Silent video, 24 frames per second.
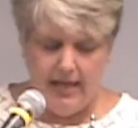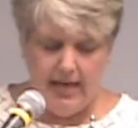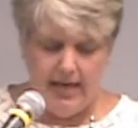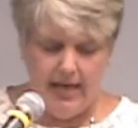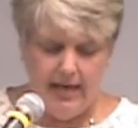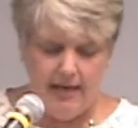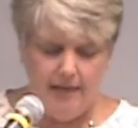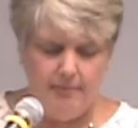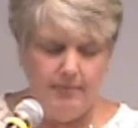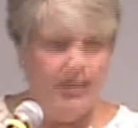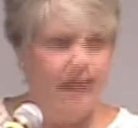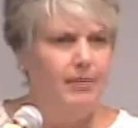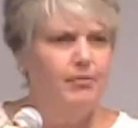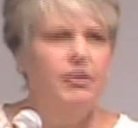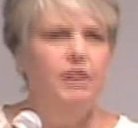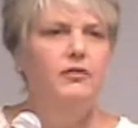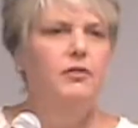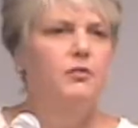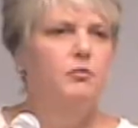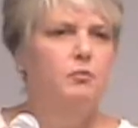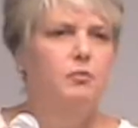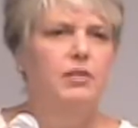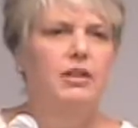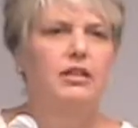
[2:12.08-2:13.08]
How many of
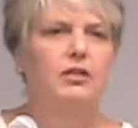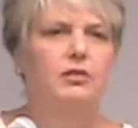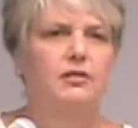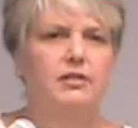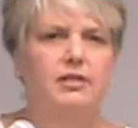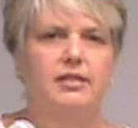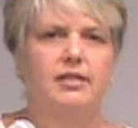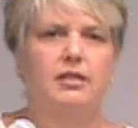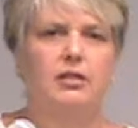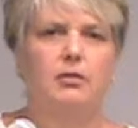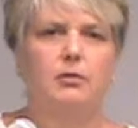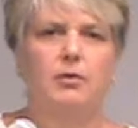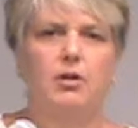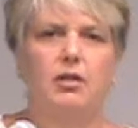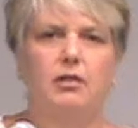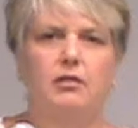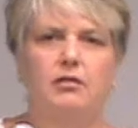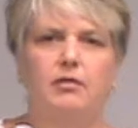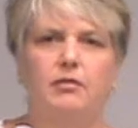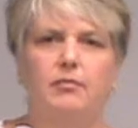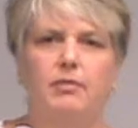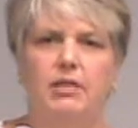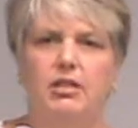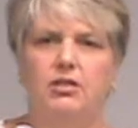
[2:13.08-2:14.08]
you have been to Asilomar?
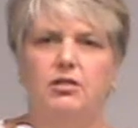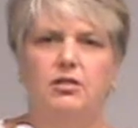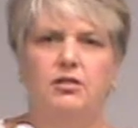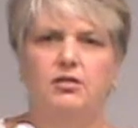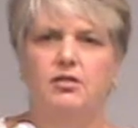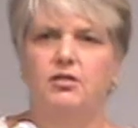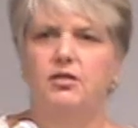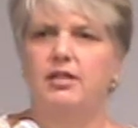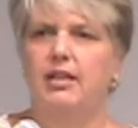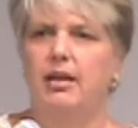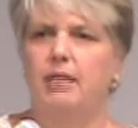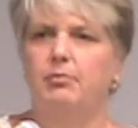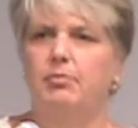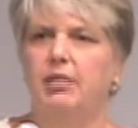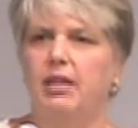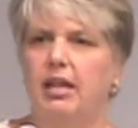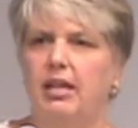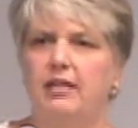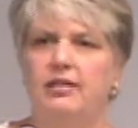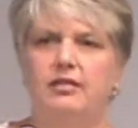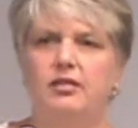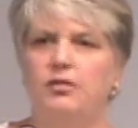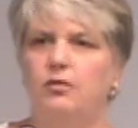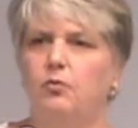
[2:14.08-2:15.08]
I mean, just that
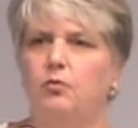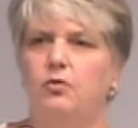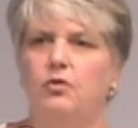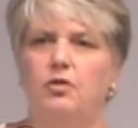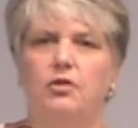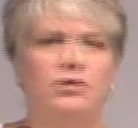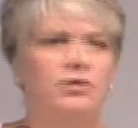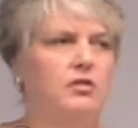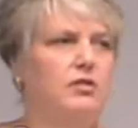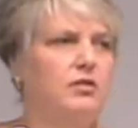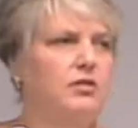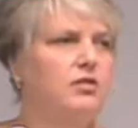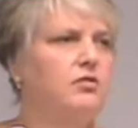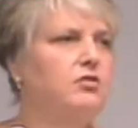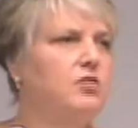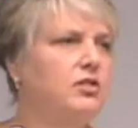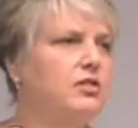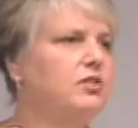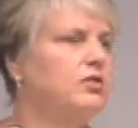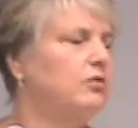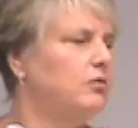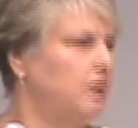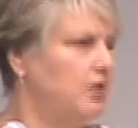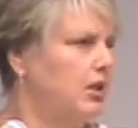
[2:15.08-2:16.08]
place and that
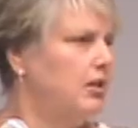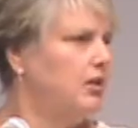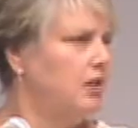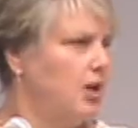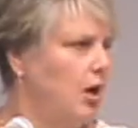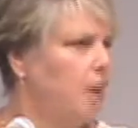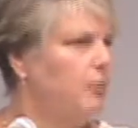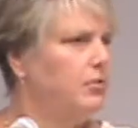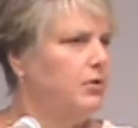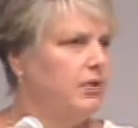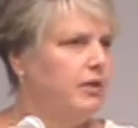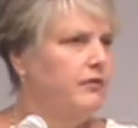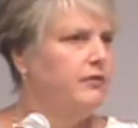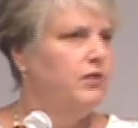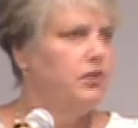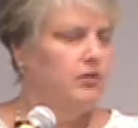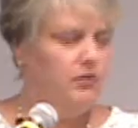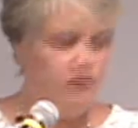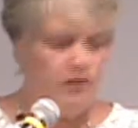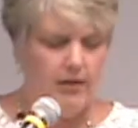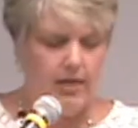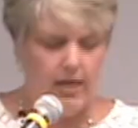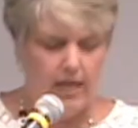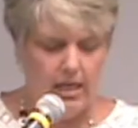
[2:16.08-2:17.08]
place. Maybe a couple of them.
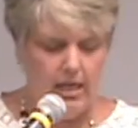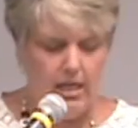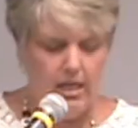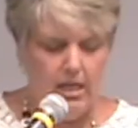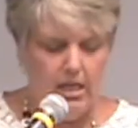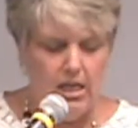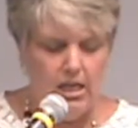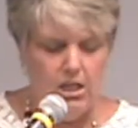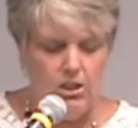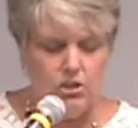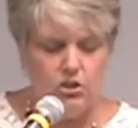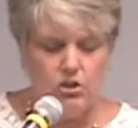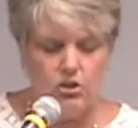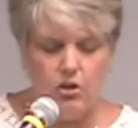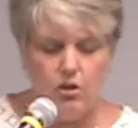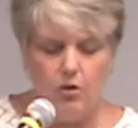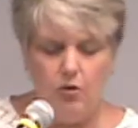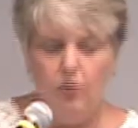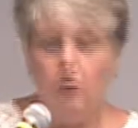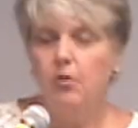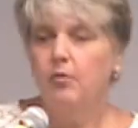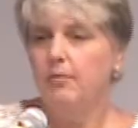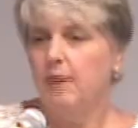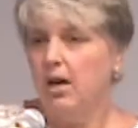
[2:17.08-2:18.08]
Okay.
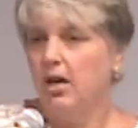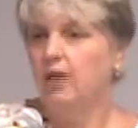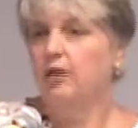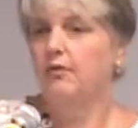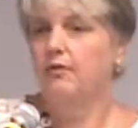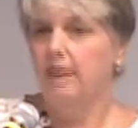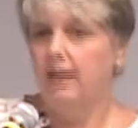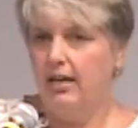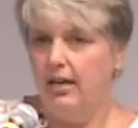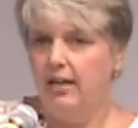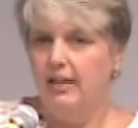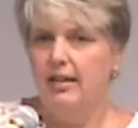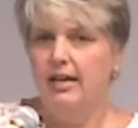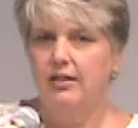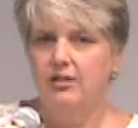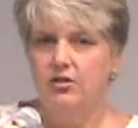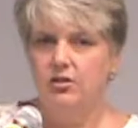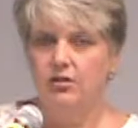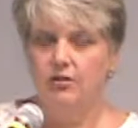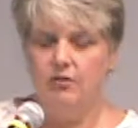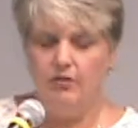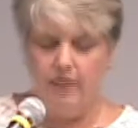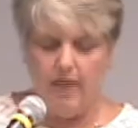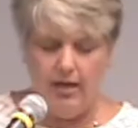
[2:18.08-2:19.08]
So, or Monterey, that
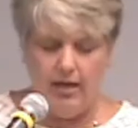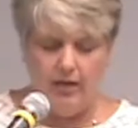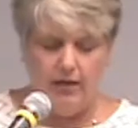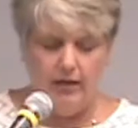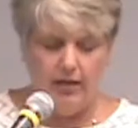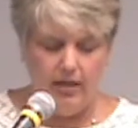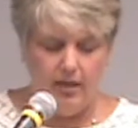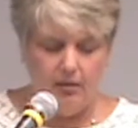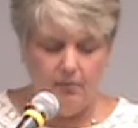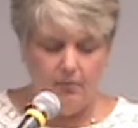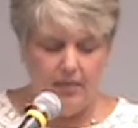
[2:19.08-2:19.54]
general area.